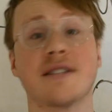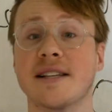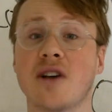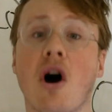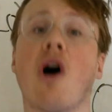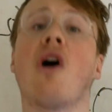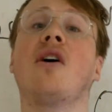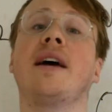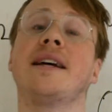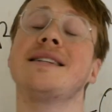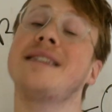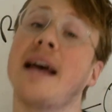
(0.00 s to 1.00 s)
That's all
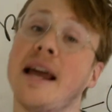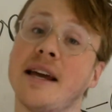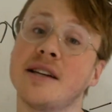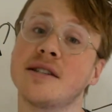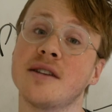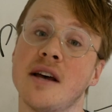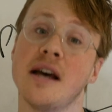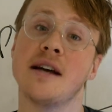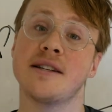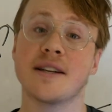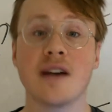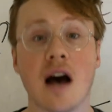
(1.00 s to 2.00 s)
it takes
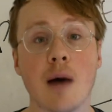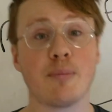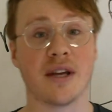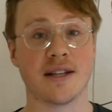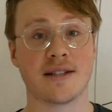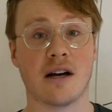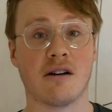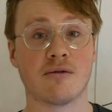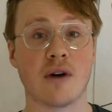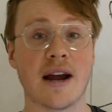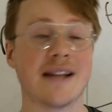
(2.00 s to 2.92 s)
to copy itself, right?